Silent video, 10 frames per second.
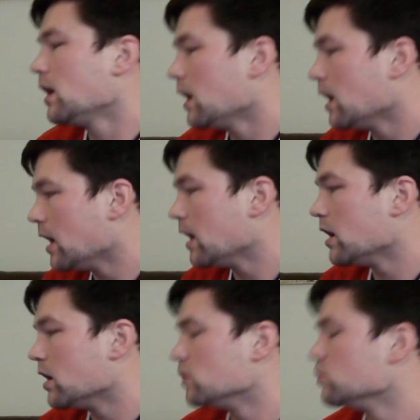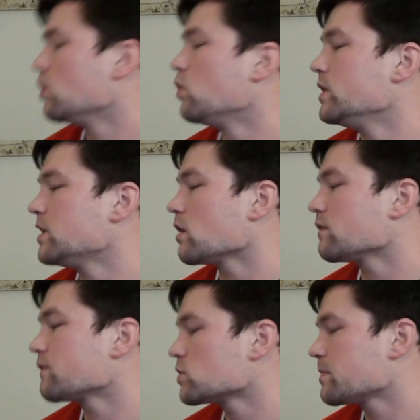And we take our
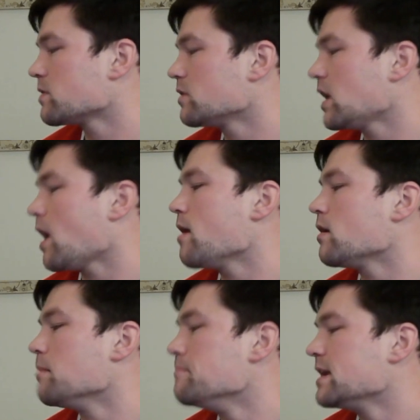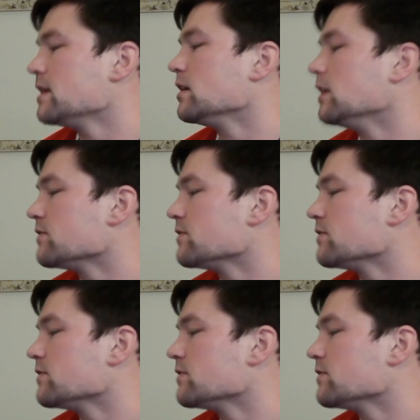first penalty at 1 minute and 11